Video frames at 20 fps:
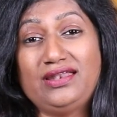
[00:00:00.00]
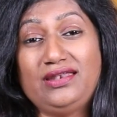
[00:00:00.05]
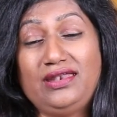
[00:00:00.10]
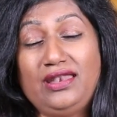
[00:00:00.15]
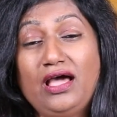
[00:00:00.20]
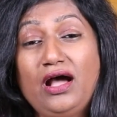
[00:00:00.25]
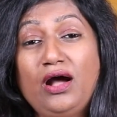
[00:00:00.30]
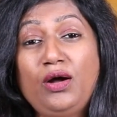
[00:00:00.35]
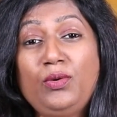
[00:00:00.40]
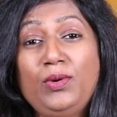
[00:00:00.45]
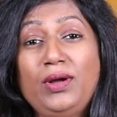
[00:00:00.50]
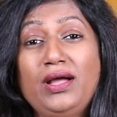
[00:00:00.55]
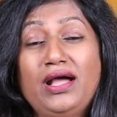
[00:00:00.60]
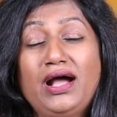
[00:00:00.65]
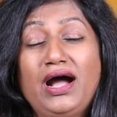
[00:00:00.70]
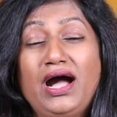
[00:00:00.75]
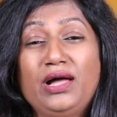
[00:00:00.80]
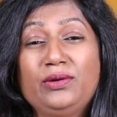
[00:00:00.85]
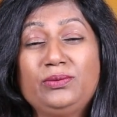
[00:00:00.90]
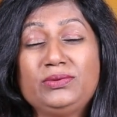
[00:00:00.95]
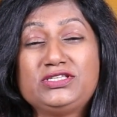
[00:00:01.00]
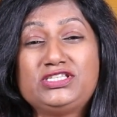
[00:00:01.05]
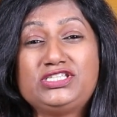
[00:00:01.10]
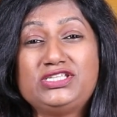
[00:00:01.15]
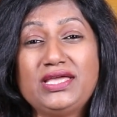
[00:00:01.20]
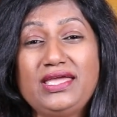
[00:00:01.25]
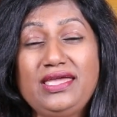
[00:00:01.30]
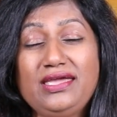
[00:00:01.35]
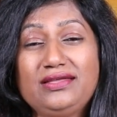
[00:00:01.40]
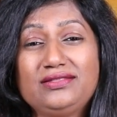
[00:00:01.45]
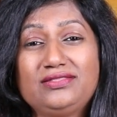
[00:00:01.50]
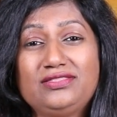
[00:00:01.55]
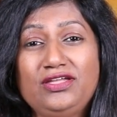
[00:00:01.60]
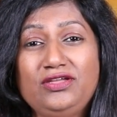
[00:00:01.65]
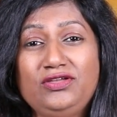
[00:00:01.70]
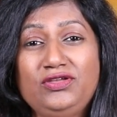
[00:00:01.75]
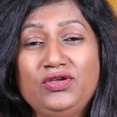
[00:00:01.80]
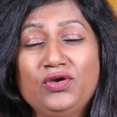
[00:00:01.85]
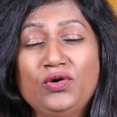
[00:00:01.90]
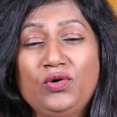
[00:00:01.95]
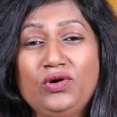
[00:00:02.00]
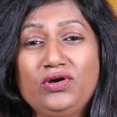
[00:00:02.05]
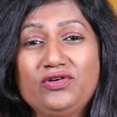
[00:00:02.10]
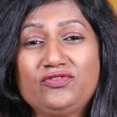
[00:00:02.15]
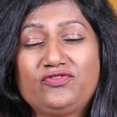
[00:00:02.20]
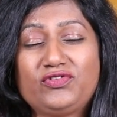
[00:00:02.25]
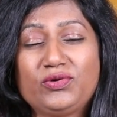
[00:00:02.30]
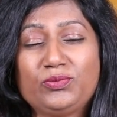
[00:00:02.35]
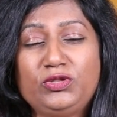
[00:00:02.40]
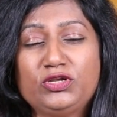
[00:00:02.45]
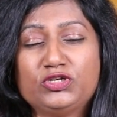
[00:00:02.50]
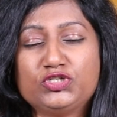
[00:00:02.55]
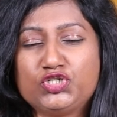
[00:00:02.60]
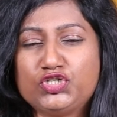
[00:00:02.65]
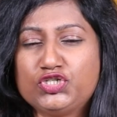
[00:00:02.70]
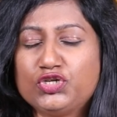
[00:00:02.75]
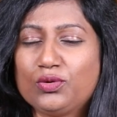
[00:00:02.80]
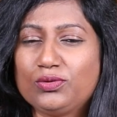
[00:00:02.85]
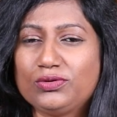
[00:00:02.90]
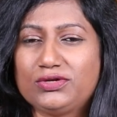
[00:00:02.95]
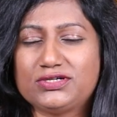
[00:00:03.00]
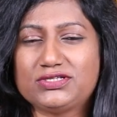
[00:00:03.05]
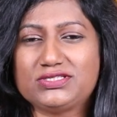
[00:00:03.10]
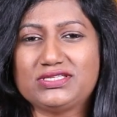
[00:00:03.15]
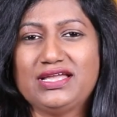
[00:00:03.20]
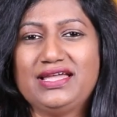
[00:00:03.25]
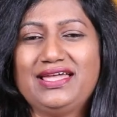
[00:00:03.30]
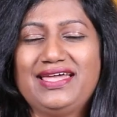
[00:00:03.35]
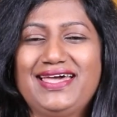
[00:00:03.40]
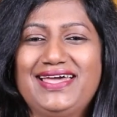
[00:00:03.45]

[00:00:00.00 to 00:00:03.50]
and now I will take the yoke from their shoulders